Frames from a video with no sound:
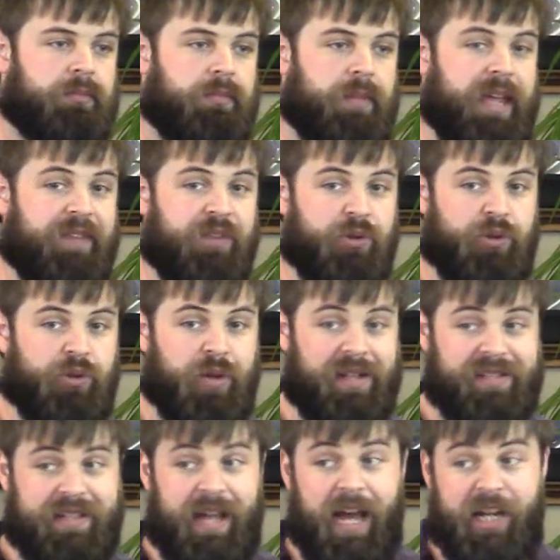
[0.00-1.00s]
If you
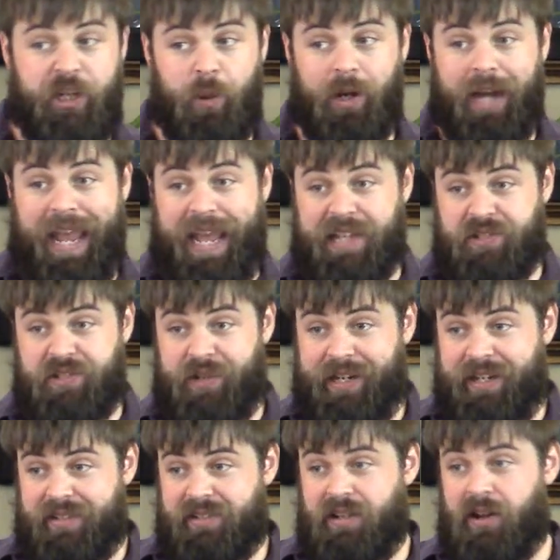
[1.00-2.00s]
trust God, you are answering
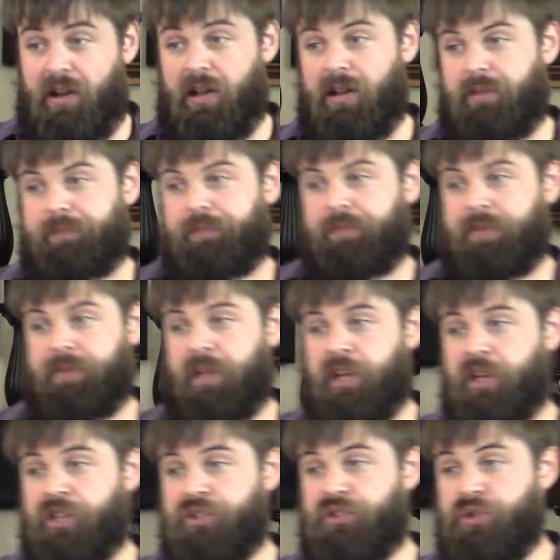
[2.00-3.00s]
His call.
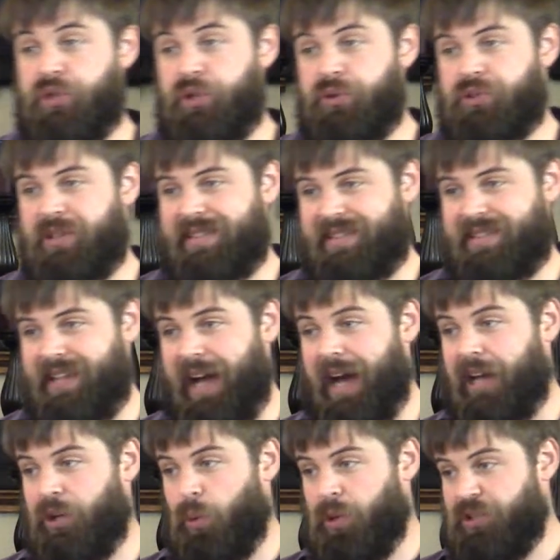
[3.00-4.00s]
Do you trust
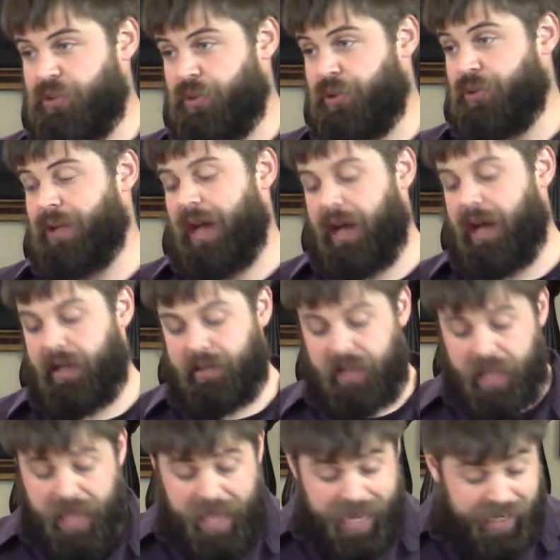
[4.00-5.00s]
God or do you not?
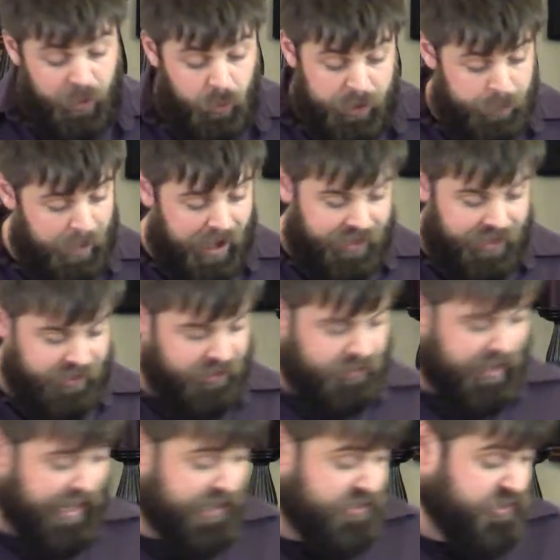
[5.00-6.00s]
And I wouldn't bother
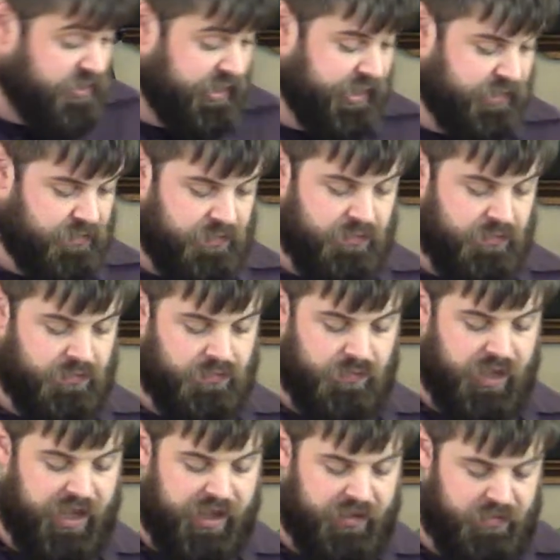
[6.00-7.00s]
answering,
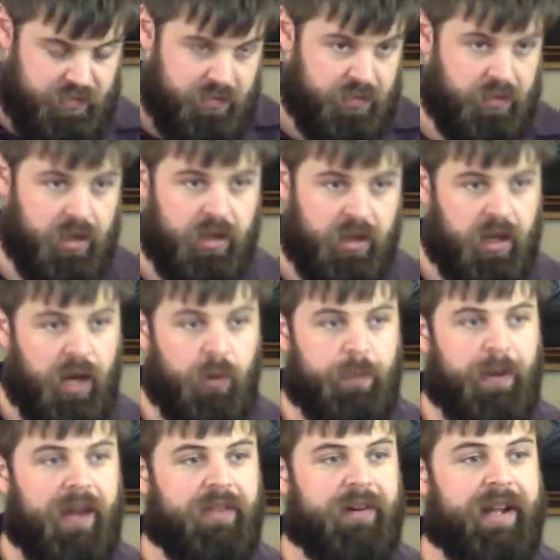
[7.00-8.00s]
okay? I wouldn't
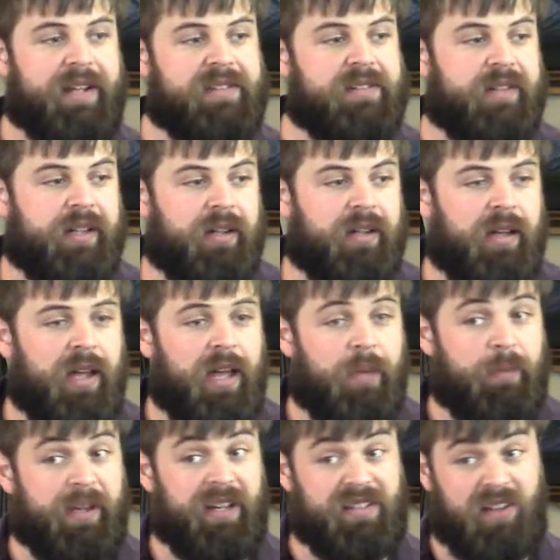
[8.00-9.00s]
bother answering
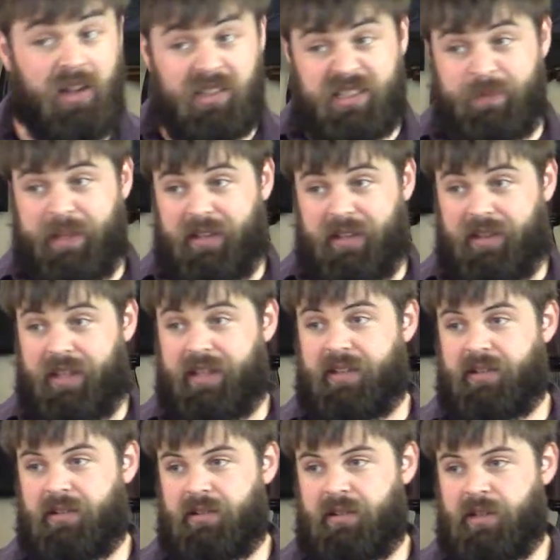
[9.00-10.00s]
because ultimately
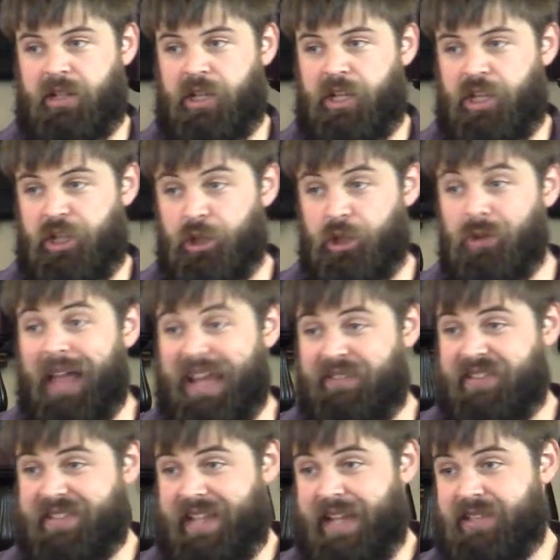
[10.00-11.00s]
your
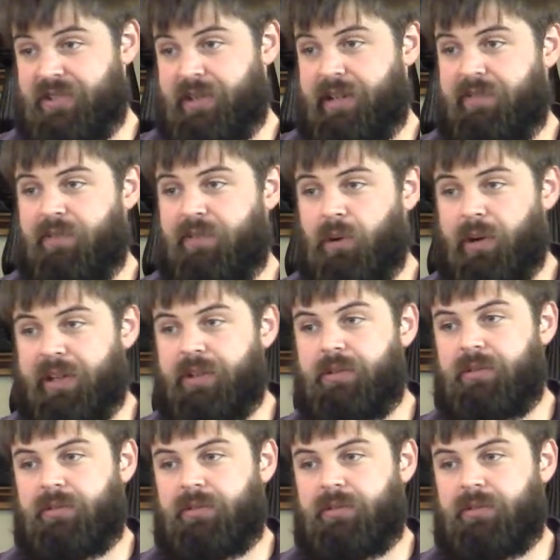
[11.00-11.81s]
life is answering for you.